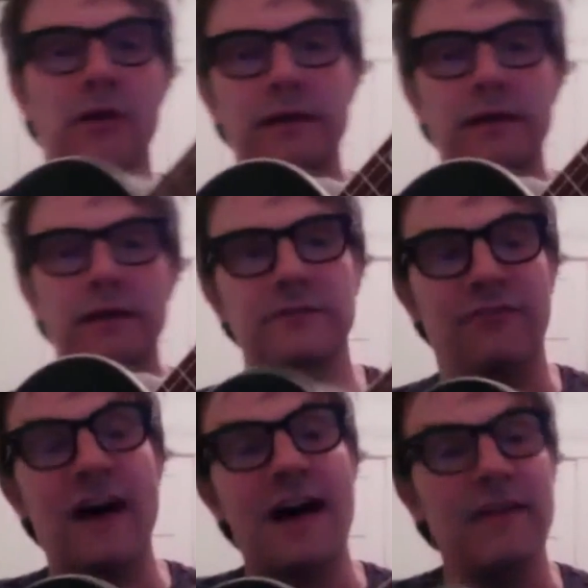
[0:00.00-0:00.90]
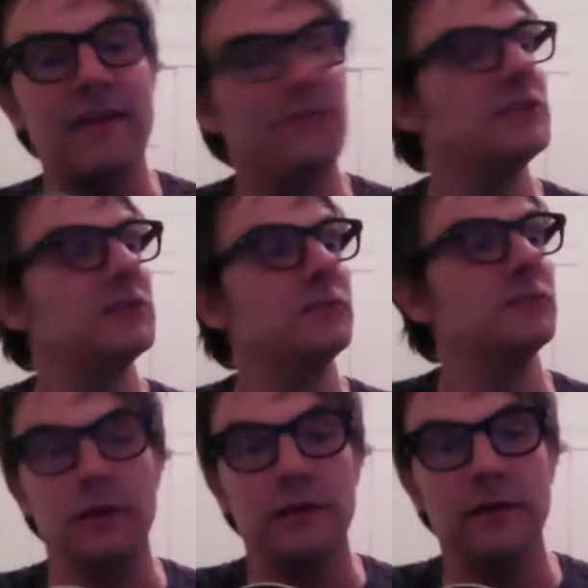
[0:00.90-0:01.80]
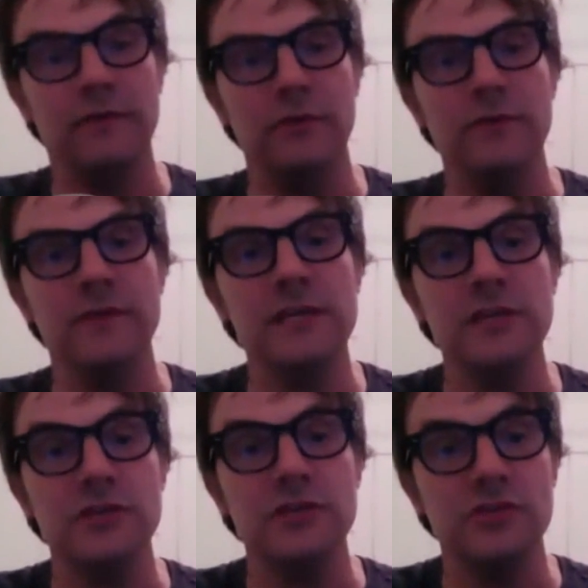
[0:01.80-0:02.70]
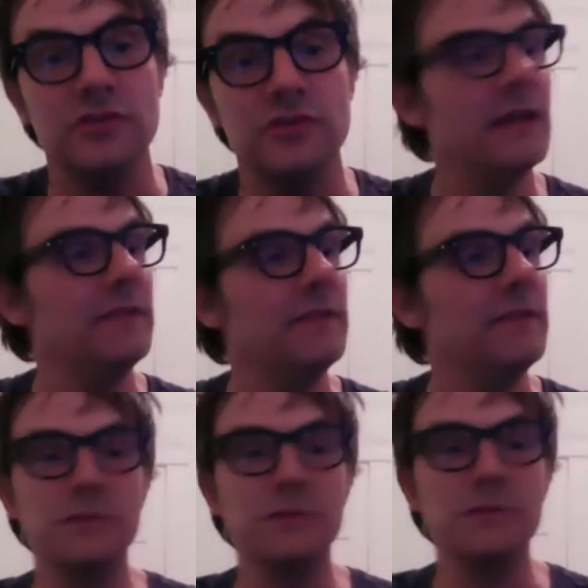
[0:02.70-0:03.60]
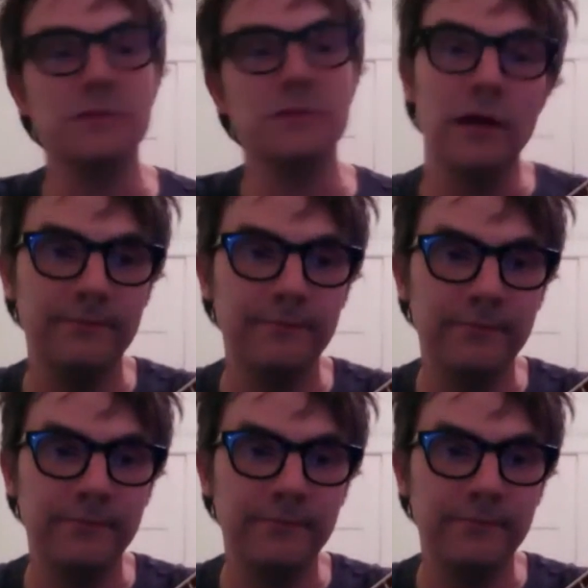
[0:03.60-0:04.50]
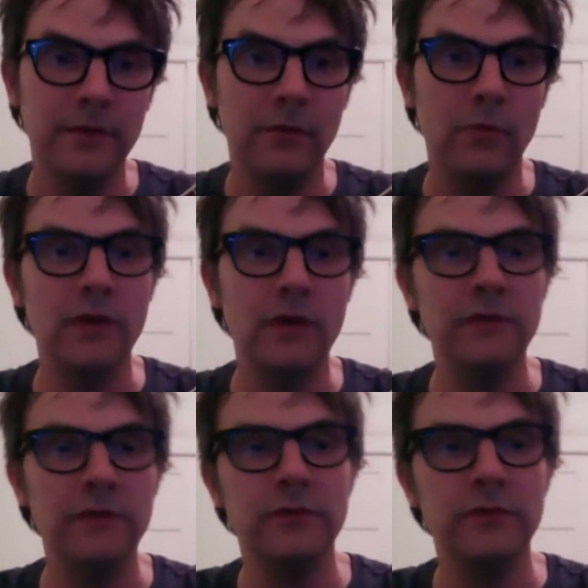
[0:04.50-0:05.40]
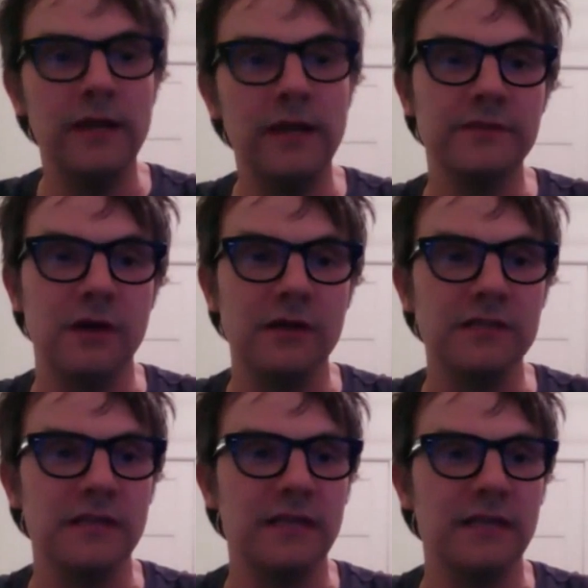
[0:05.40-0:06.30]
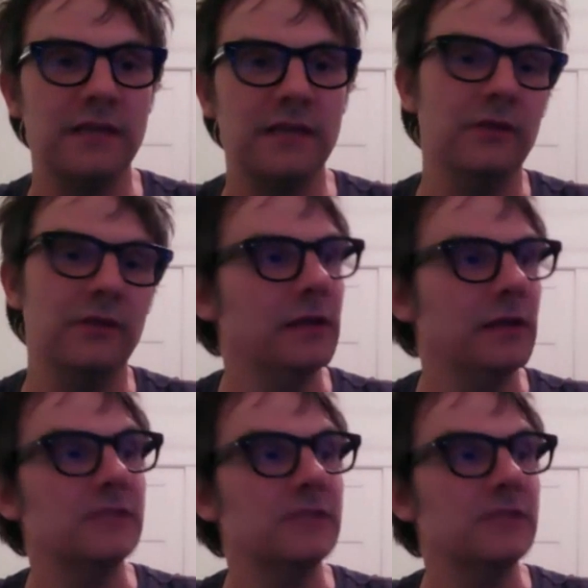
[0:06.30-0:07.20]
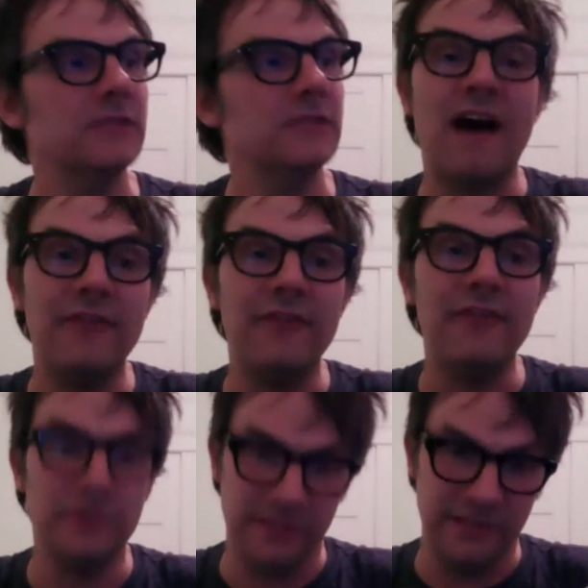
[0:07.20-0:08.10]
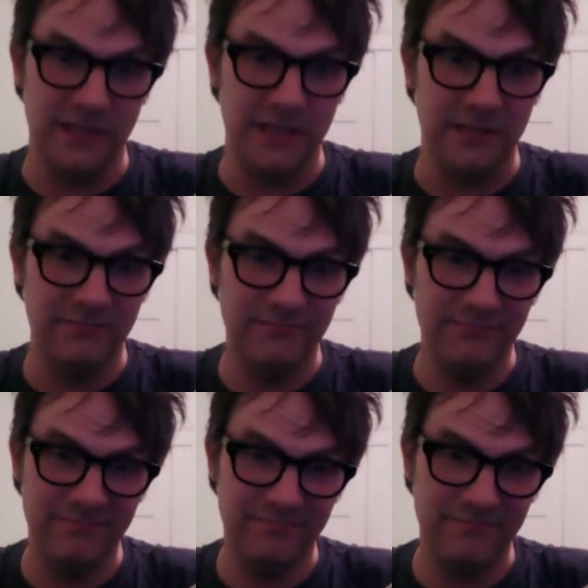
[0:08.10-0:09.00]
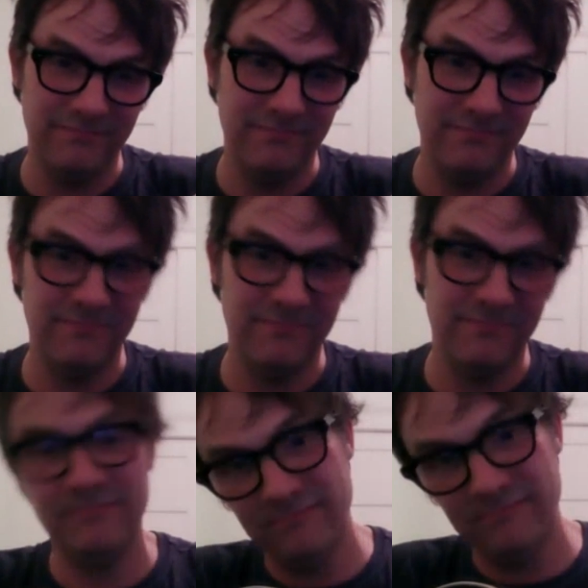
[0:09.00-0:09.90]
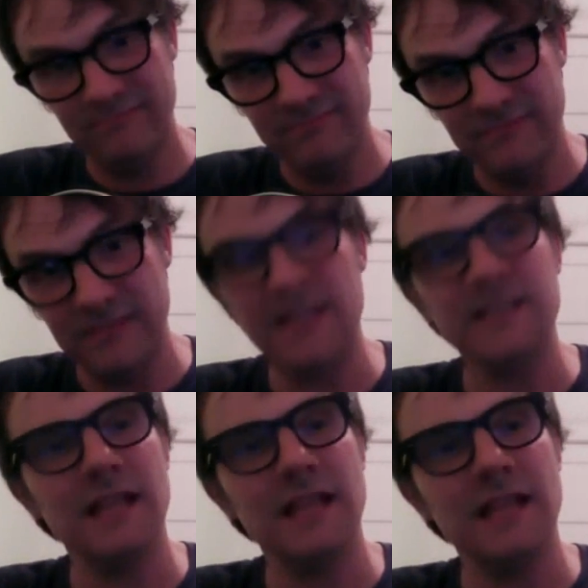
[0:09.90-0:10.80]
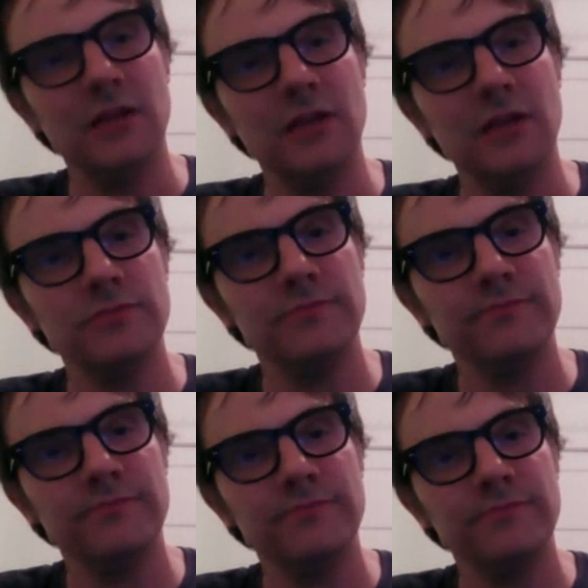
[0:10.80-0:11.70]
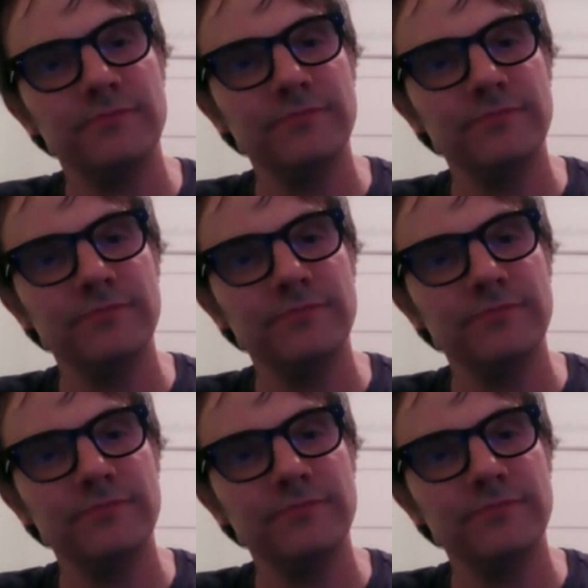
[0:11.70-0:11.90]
is five. If this is one, if you're in the key of G and this is one, one good way to end the song is like it's five, which is B. Doesn't that sound like closure? Here we go.